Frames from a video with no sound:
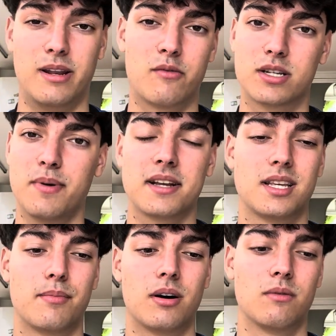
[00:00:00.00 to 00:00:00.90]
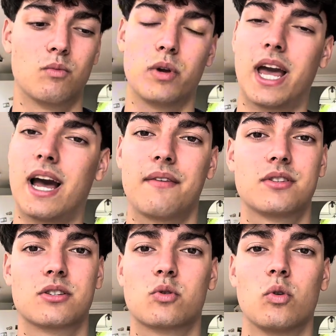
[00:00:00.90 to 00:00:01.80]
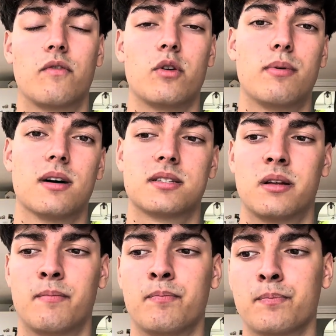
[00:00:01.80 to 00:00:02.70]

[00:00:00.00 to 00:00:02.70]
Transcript: I respect it, but we have to score a few past him.